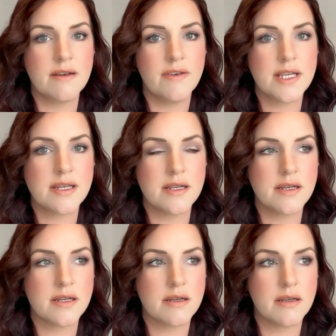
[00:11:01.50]

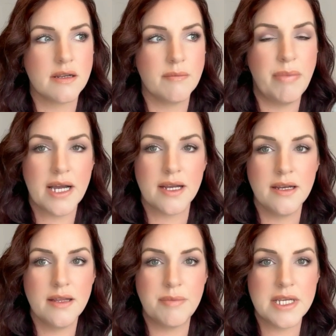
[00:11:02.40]
invested back
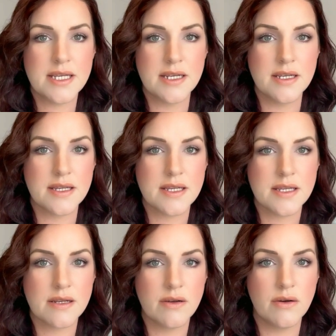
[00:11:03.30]
into the
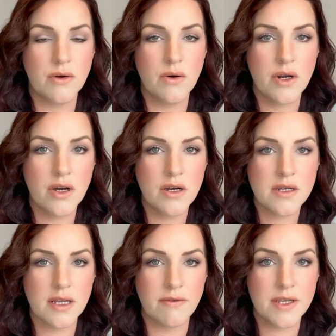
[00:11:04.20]
business or
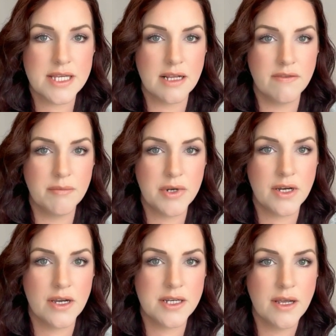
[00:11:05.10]
not, if you're
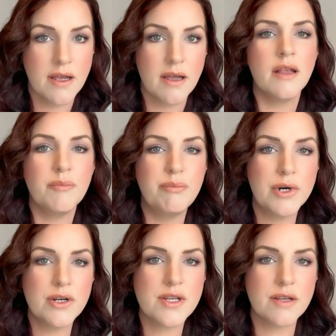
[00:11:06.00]
self-employed.
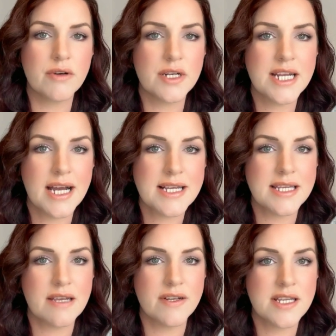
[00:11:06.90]
But there are tax
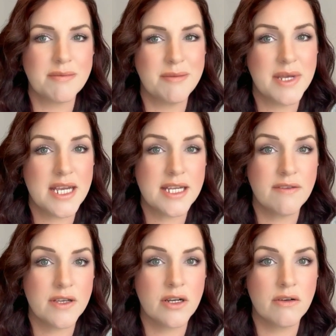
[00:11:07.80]
savings to be made
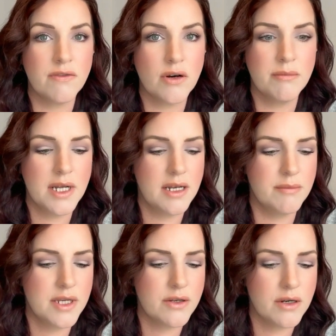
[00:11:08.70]
if you're going to form a
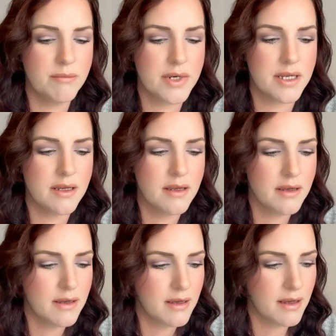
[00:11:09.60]
limited company.
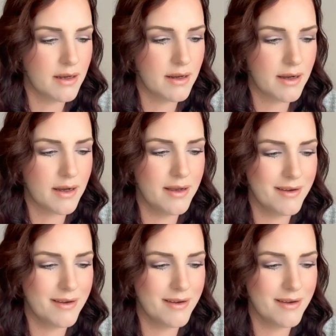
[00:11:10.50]
And I,